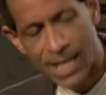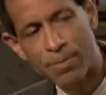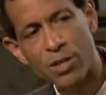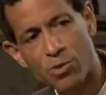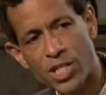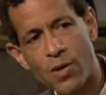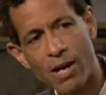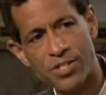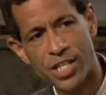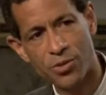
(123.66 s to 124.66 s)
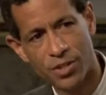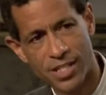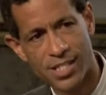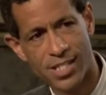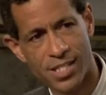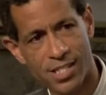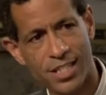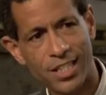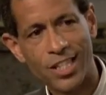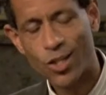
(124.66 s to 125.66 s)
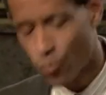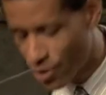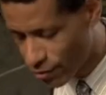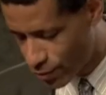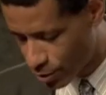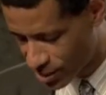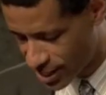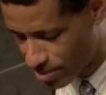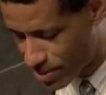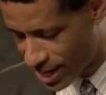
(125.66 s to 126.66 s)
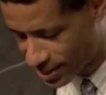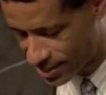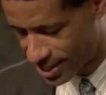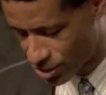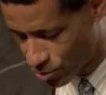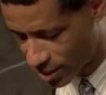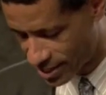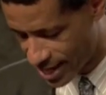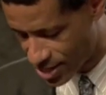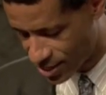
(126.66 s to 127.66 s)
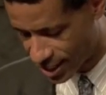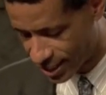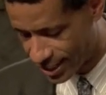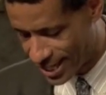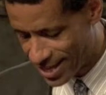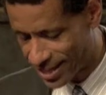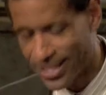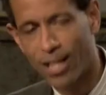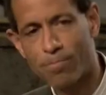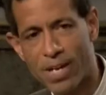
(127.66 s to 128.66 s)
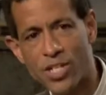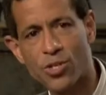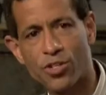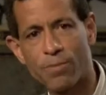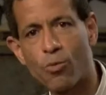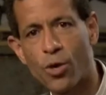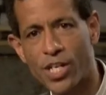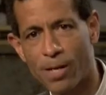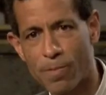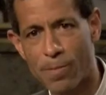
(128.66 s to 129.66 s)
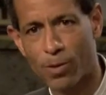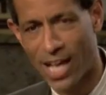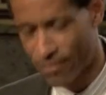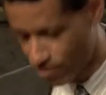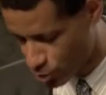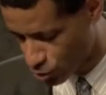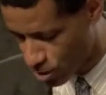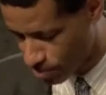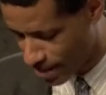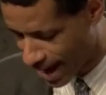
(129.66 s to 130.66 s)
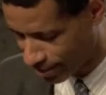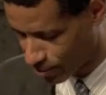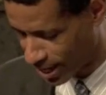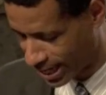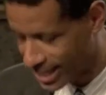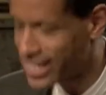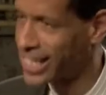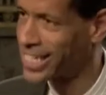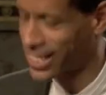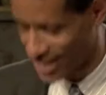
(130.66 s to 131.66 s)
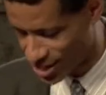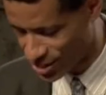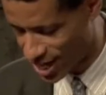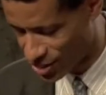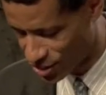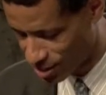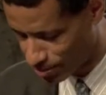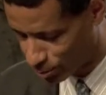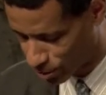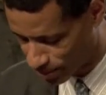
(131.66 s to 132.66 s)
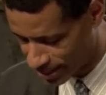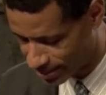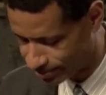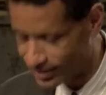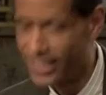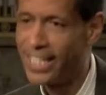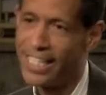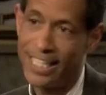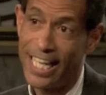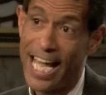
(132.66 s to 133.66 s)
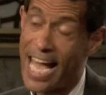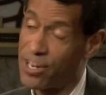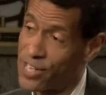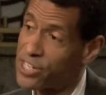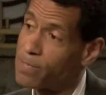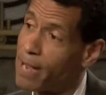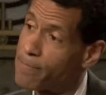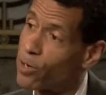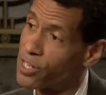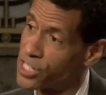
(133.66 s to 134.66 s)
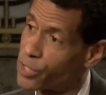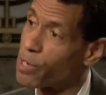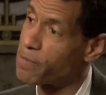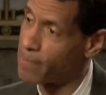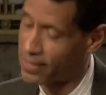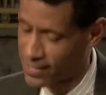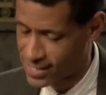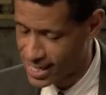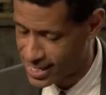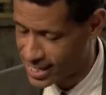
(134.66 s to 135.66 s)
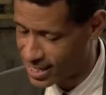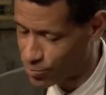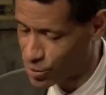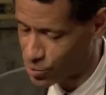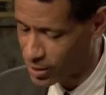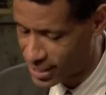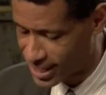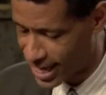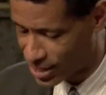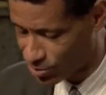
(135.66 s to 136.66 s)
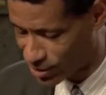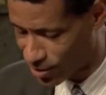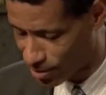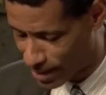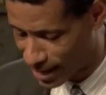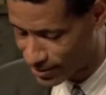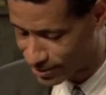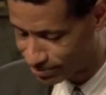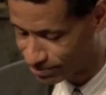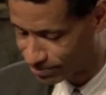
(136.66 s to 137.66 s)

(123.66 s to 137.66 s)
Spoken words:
And because we know how central this is, we are focusing on policies as an organization that can help make sure that more young people have a strong pathway to connect to education and employment. And there's actually bipartisan agreement about this idea, which is what today is really all about.